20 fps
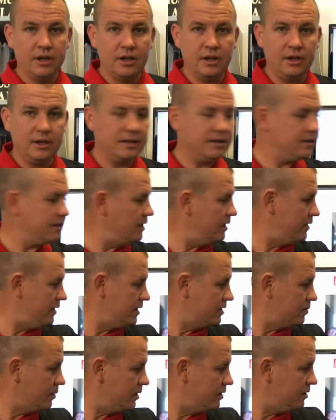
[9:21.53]
You can see in
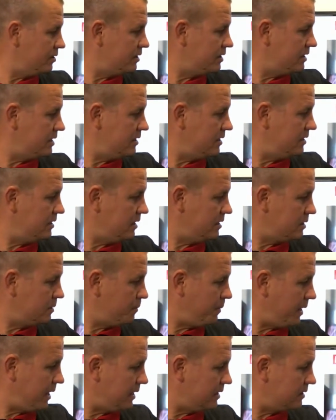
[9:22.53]
this one, you see the disc
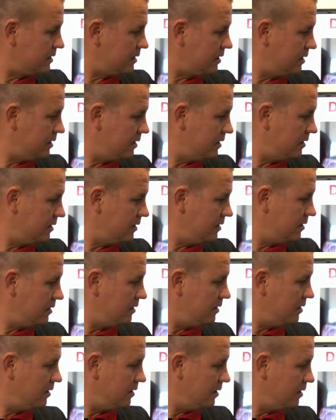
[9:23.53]
space,
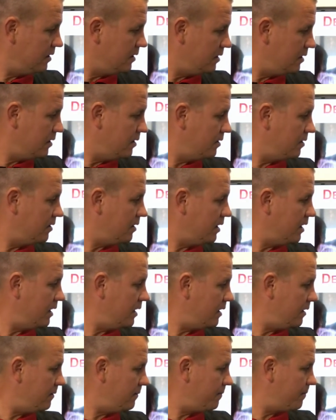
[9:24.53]

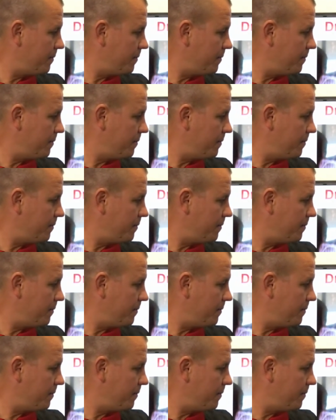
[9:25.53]
right?